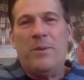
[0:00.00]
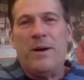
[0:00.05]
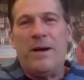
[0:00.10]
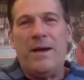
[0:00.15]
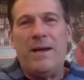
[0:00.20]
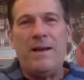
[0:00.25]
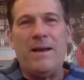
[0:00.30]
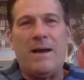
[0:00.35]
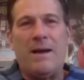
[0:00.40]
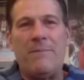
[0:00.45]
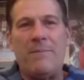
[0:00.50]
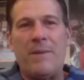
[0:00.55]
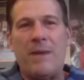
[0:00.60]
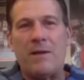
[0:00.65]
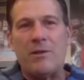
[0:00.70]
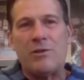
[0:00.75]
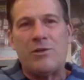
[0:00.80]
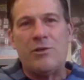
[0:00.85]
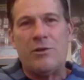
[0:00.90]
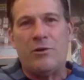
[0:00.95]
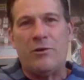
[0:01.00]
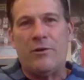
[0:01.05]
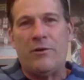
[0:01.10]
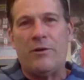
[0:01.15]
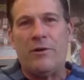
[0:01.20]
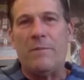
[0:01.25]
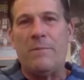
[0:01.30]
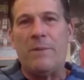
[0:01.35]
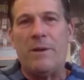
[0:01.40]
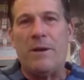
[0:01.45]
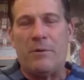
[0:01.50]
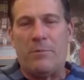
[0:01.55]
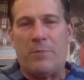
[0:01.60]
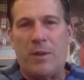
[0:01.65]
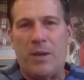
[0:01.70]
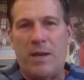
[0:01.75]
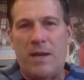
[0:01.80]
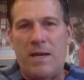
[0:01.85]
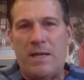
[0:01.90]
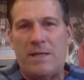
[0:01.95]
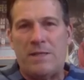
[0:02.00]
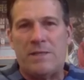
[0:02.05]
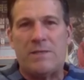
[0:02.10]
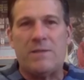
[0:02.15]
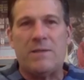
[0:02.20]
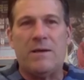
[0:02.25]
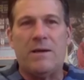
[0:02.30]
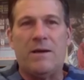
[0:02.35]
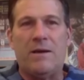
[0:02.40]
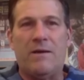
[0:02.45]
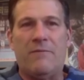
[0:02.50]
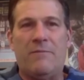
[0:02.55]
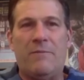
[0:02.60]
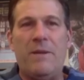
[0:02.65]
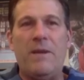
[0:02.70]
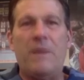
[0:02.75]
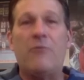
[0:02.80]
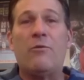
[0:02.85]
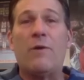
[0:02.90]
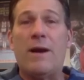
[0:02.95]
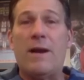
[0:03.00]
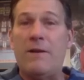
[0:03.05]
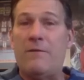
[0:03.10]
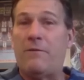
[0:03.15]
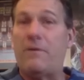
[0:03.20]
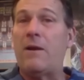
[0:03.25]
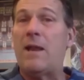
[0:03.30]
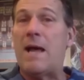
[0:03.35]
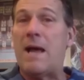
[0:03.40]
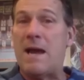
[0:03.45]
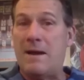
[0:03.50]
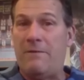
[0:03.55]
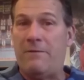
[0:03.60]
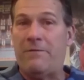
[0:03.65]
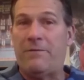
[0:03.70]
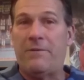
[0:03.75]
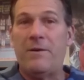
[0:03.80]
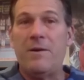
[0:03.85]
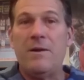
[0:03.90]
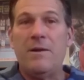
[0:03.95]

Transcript: But I'm not sure they're in a better place of being ready for life.